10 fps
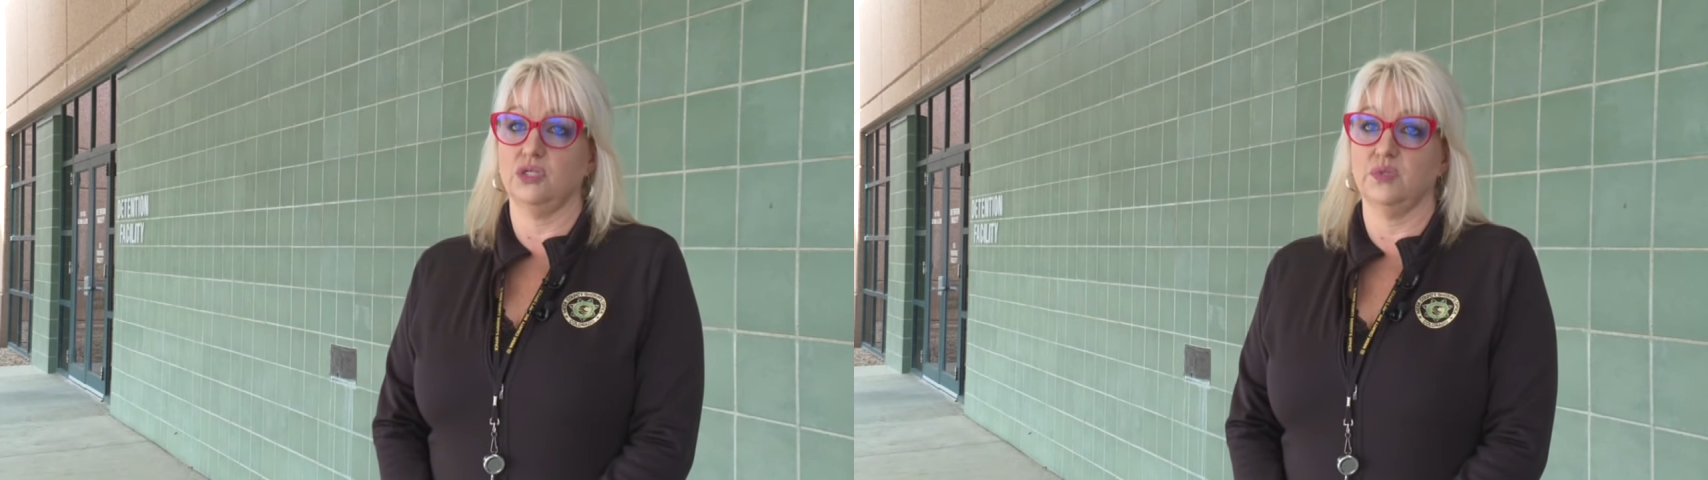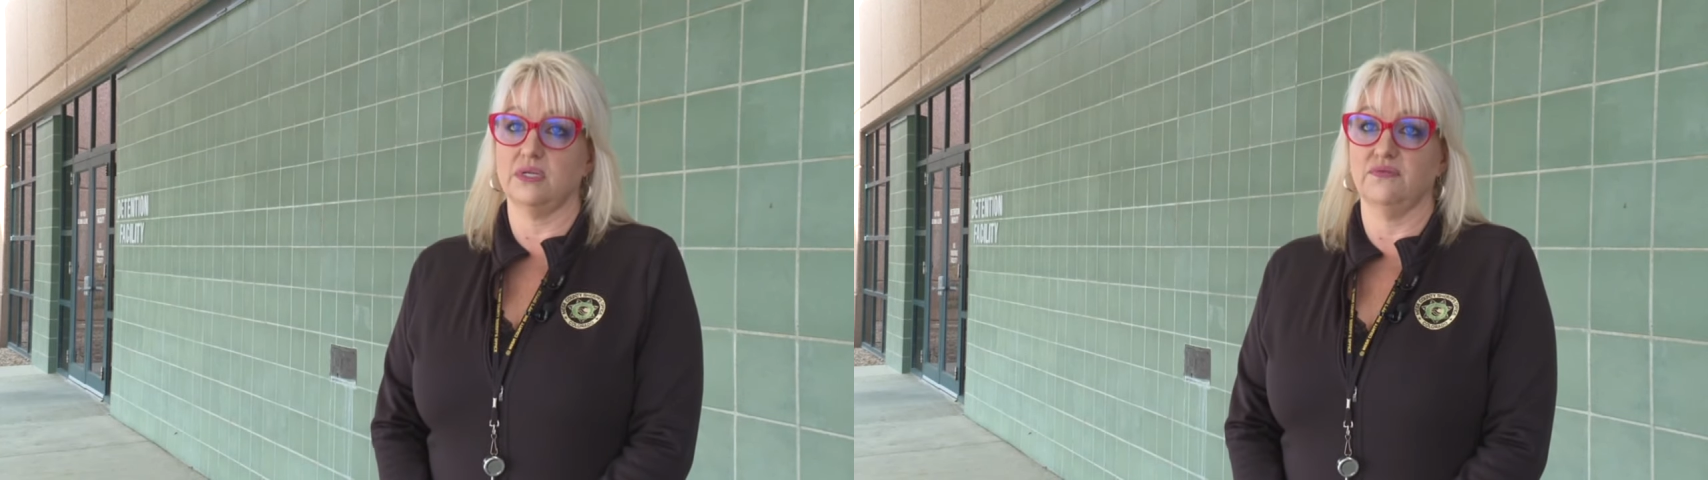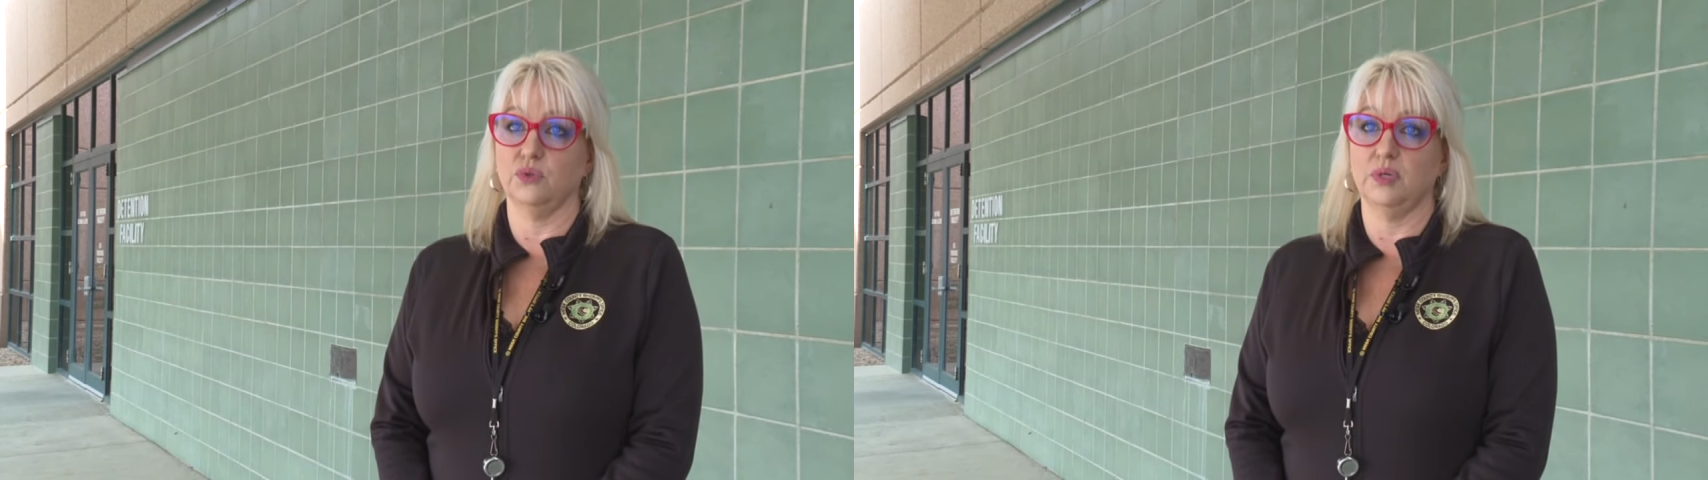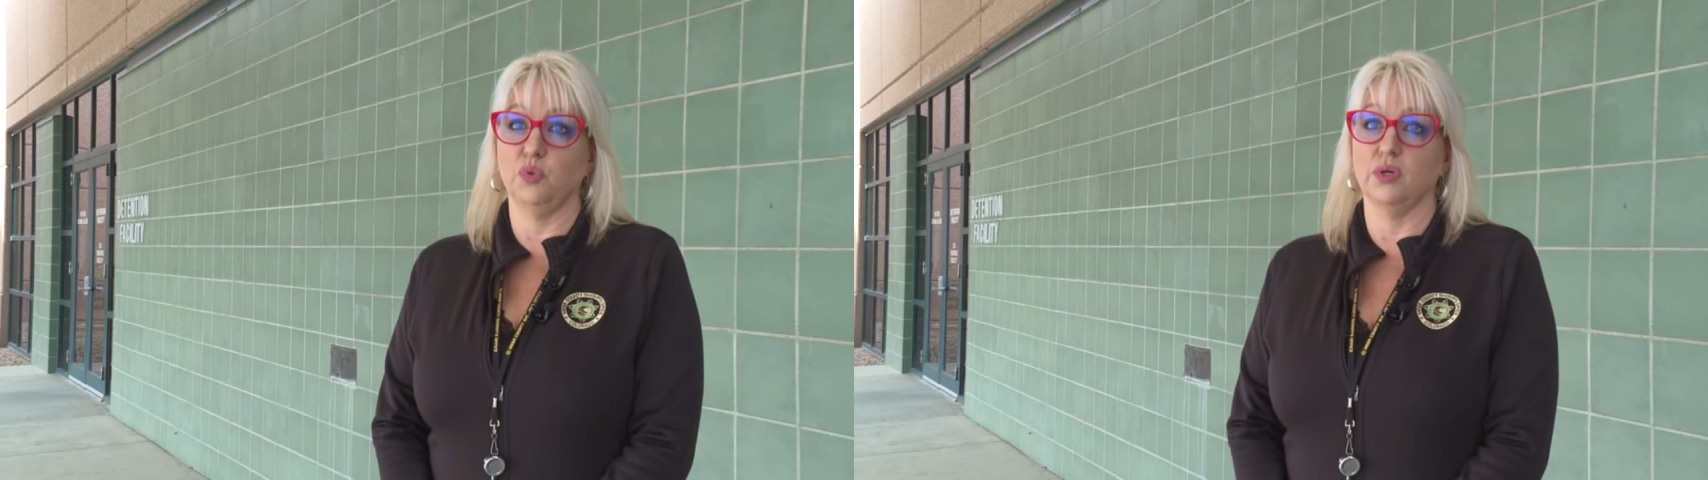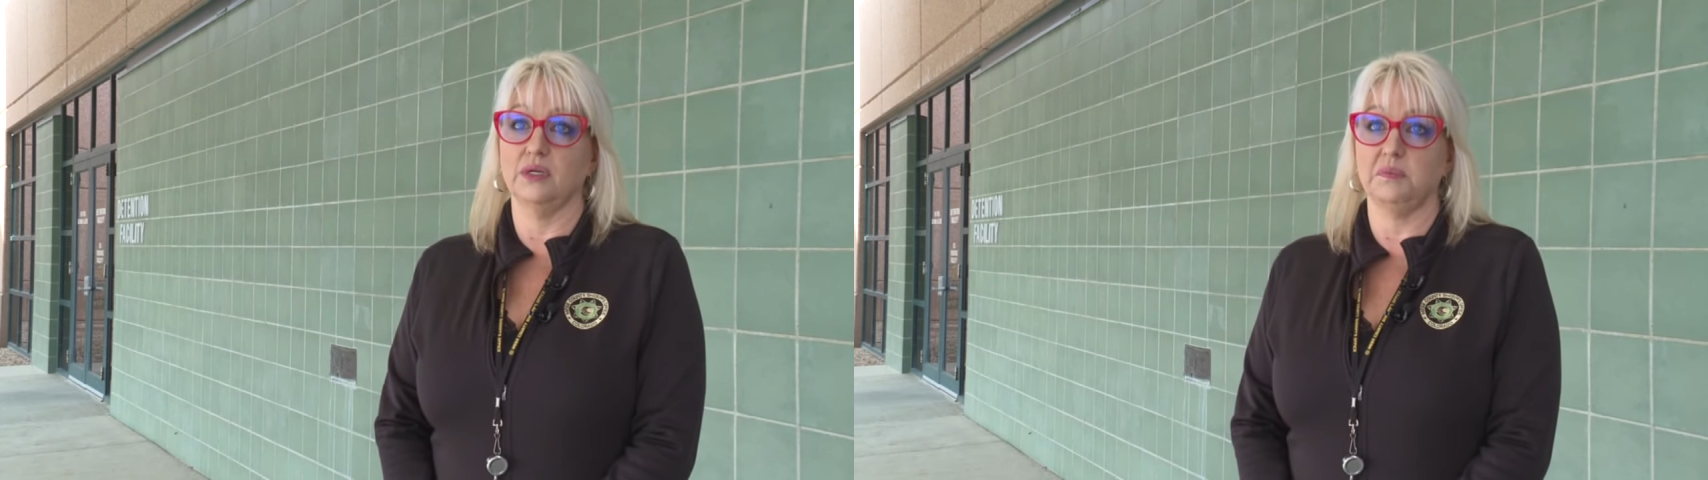was ever
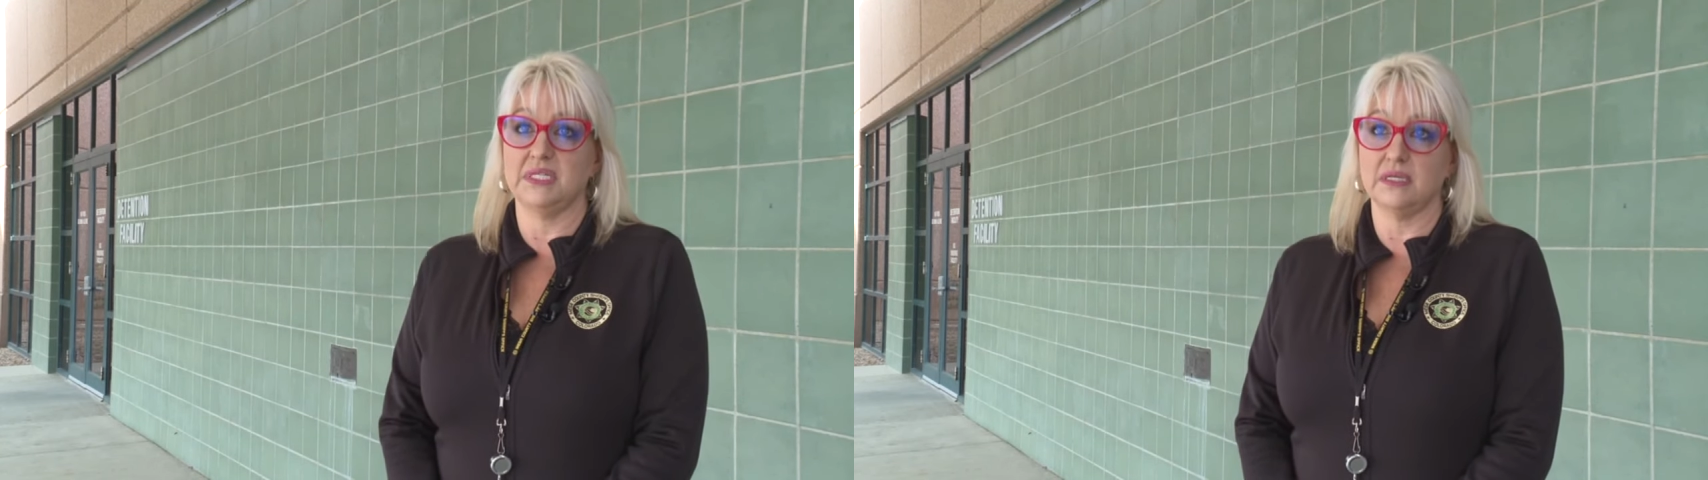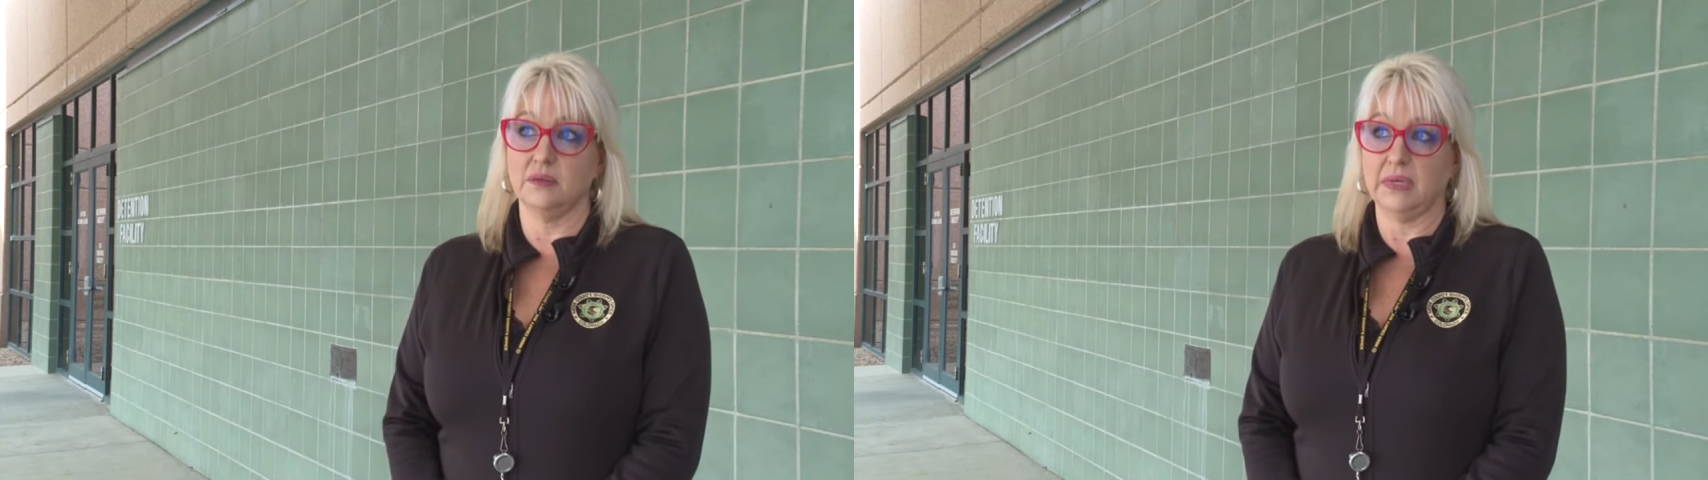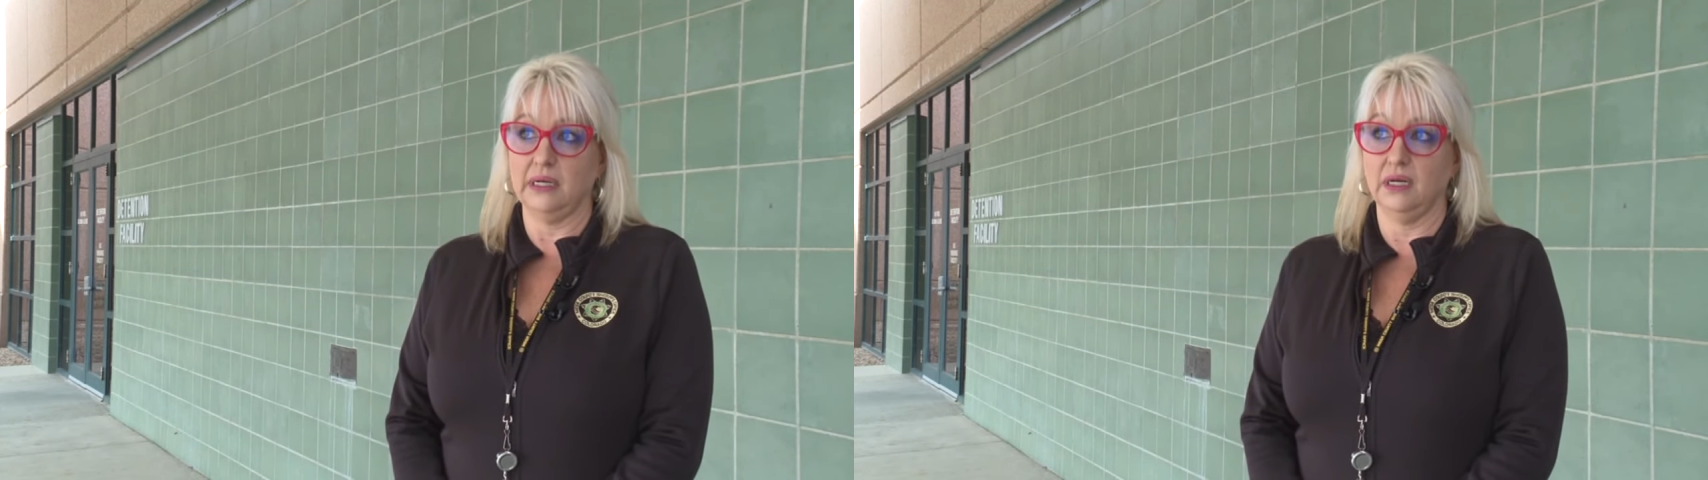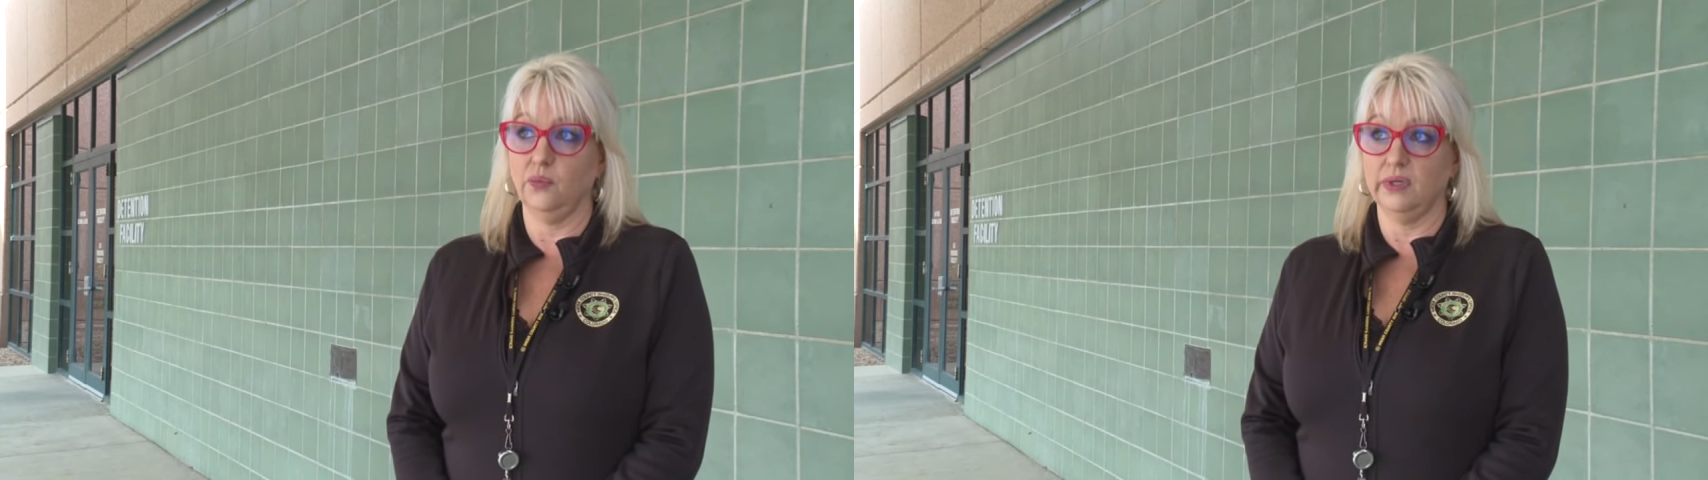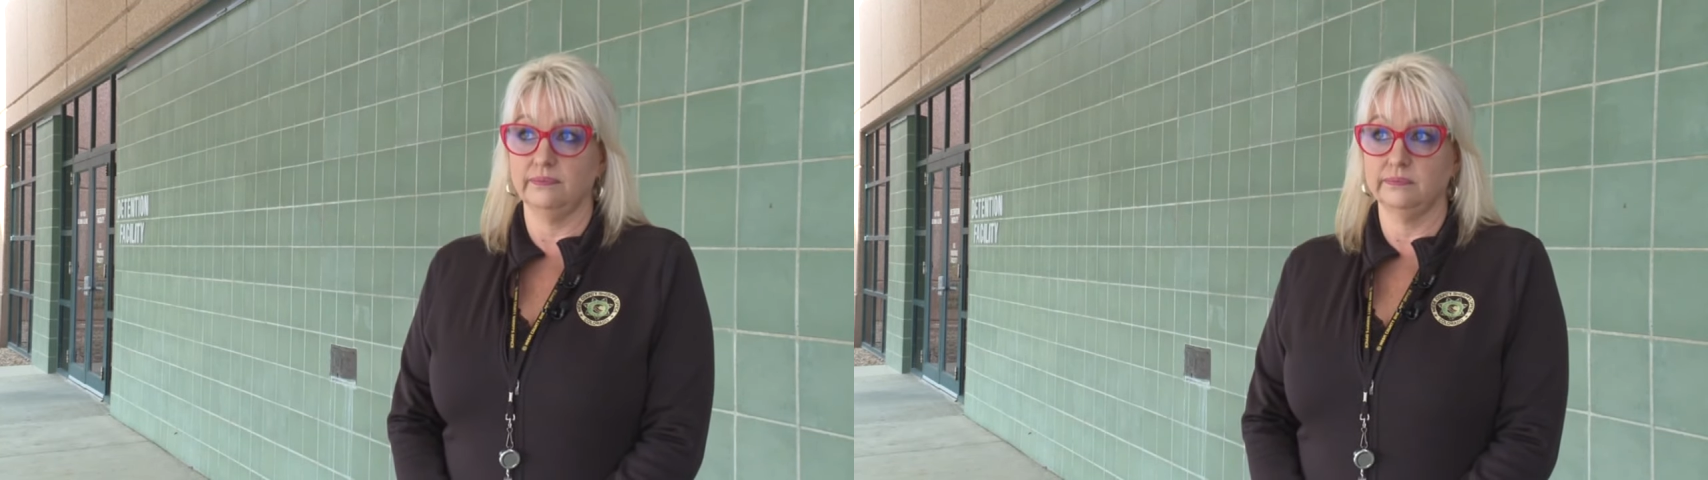reported missing by
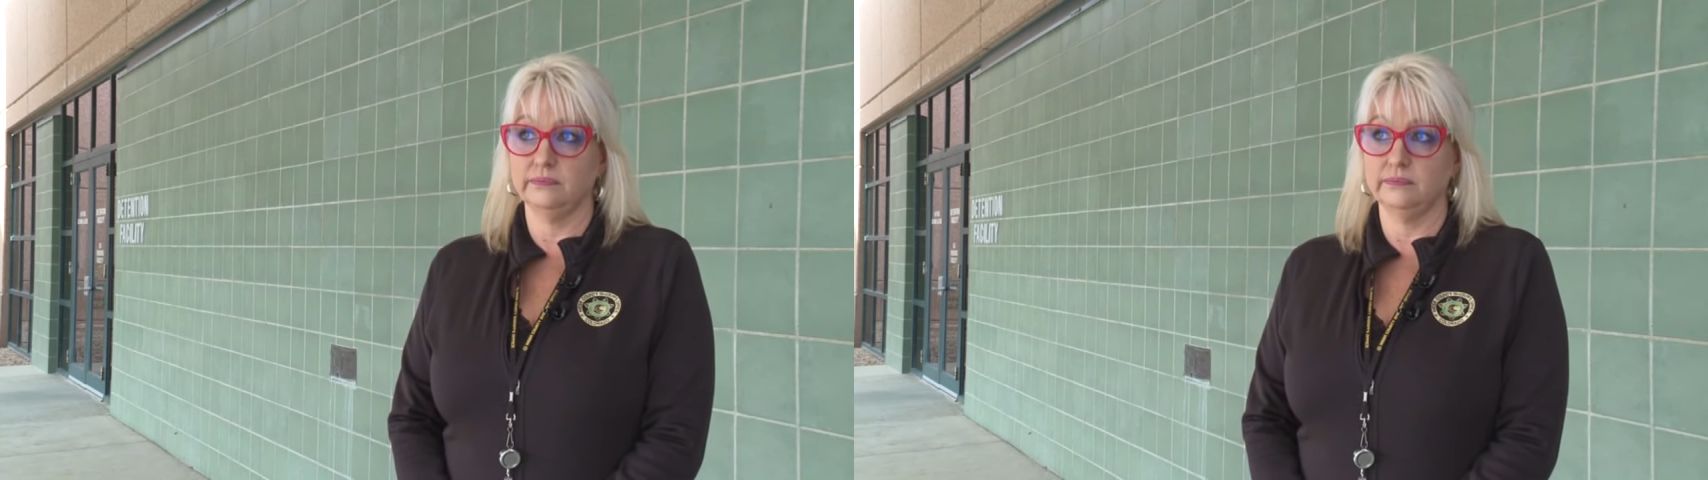anyone.